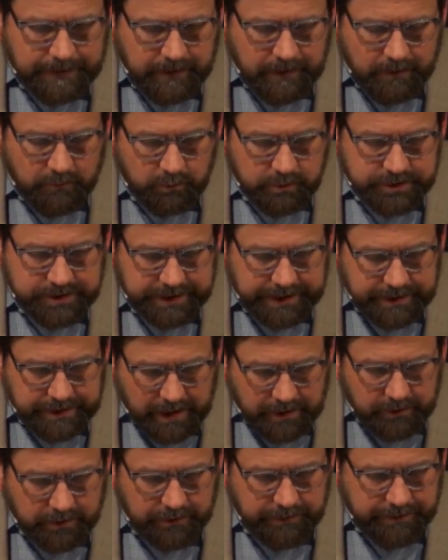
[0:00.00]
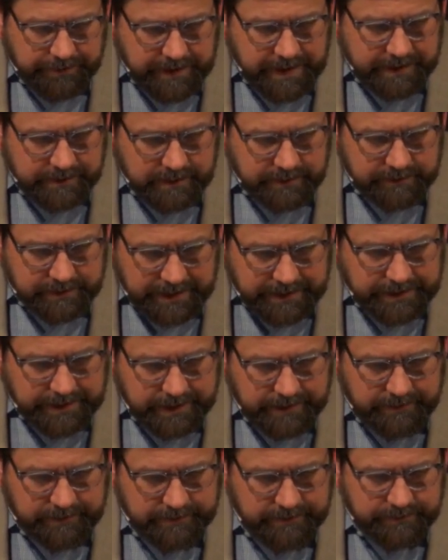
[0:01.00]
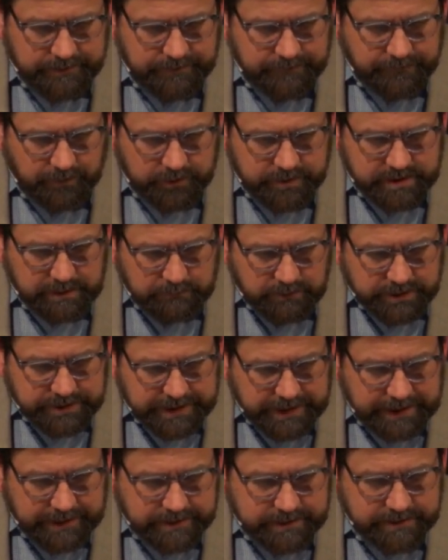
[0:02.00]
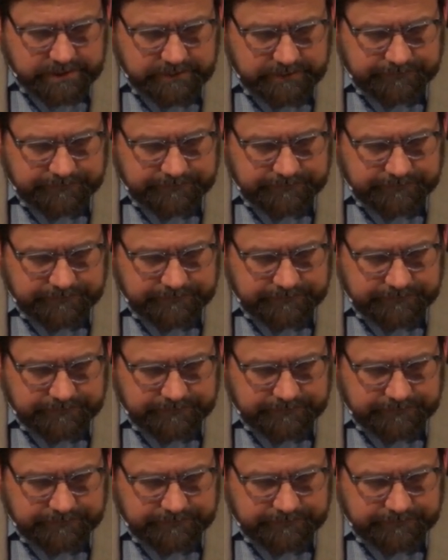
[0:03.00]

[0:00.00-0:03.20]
We'll see another thing that they did. Verse number 6.